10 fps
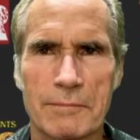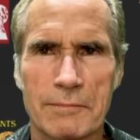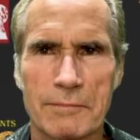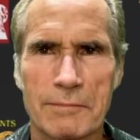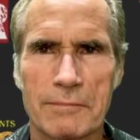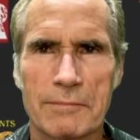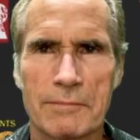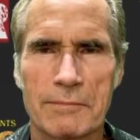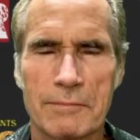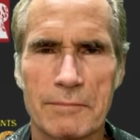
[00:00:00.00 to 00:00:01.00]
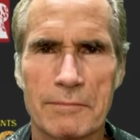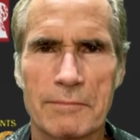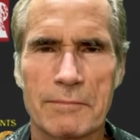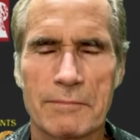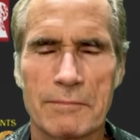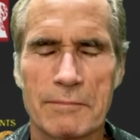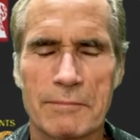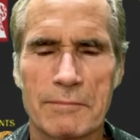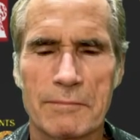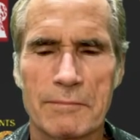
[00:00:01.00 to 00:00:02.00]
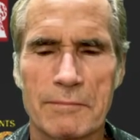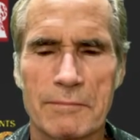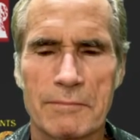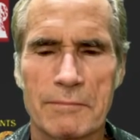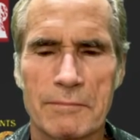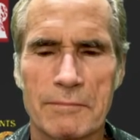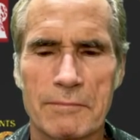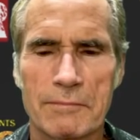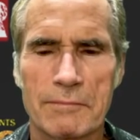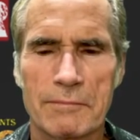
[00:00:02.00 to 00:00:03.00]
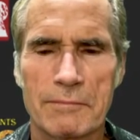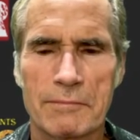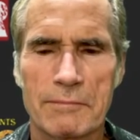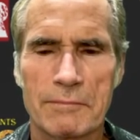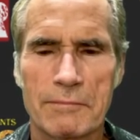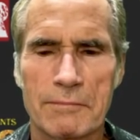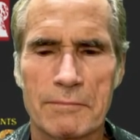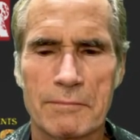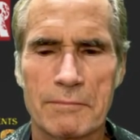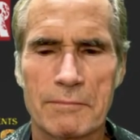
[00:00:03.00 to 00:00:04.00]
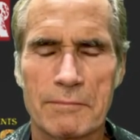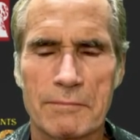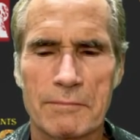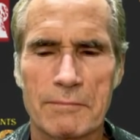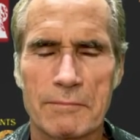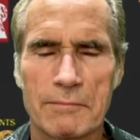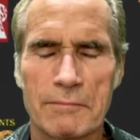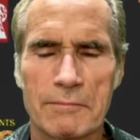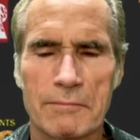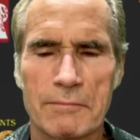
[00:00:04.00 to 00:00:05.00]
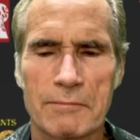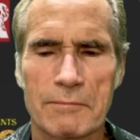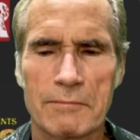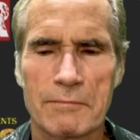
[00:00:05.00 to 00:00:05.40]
The person shown says nothing.